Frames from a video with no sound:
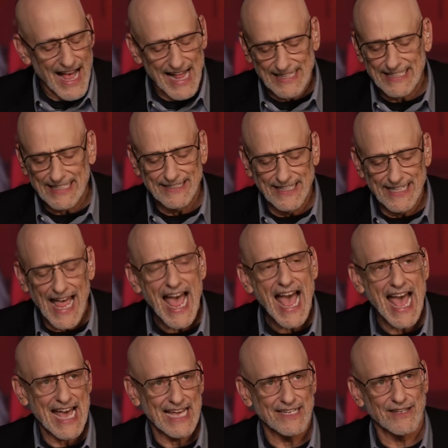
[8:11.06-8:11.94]
Alan
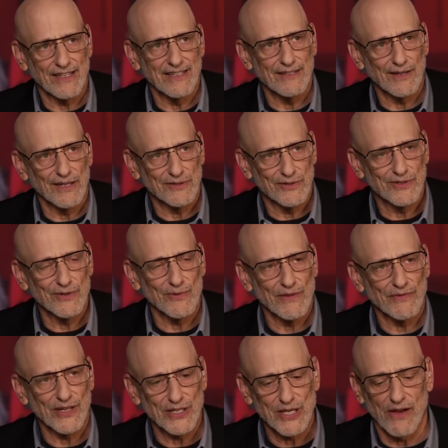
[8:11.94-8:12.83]
Ladd, a, a,
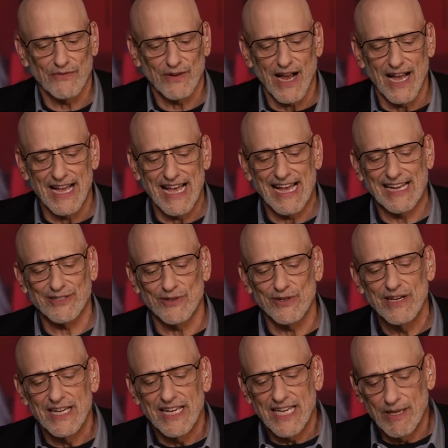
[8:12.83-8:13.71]
terrific tough guy
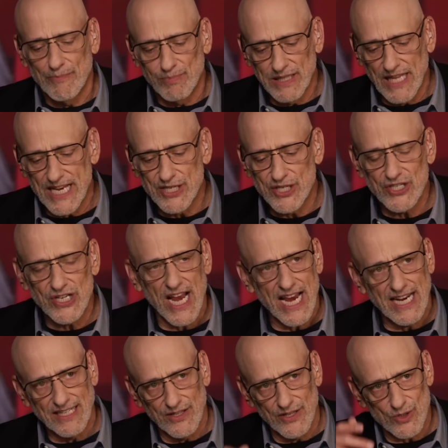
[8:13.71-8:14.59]
actor, he plays
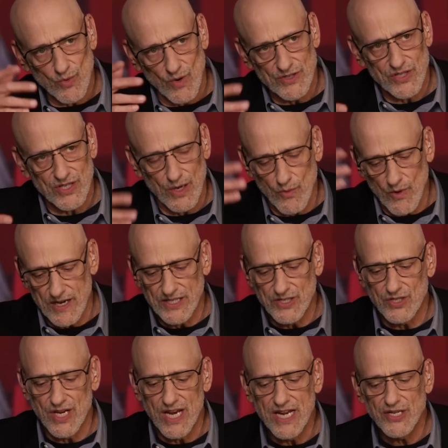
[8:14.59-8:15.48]
Shane, and there's one scene where
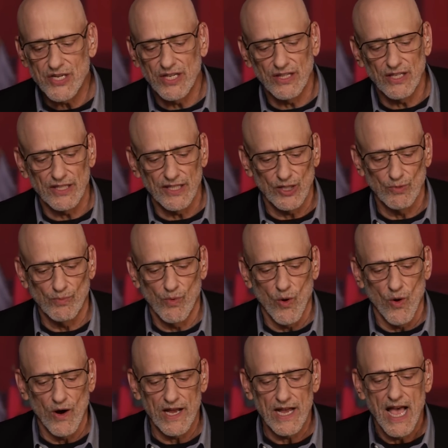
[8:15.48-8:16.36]
he's teaching the little
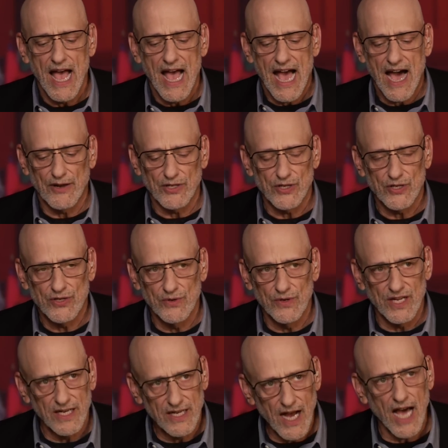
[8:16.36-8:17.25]
boy how to
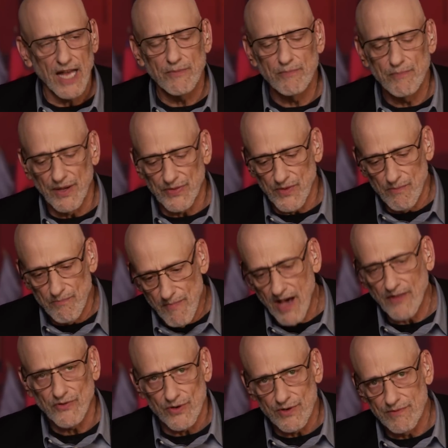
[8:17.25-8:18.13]
shoot a gun, but the
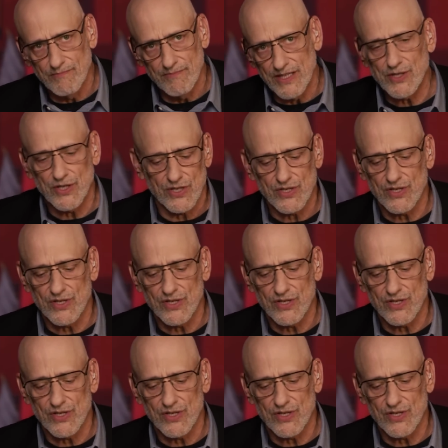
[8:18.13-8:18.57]
mother, Mrs.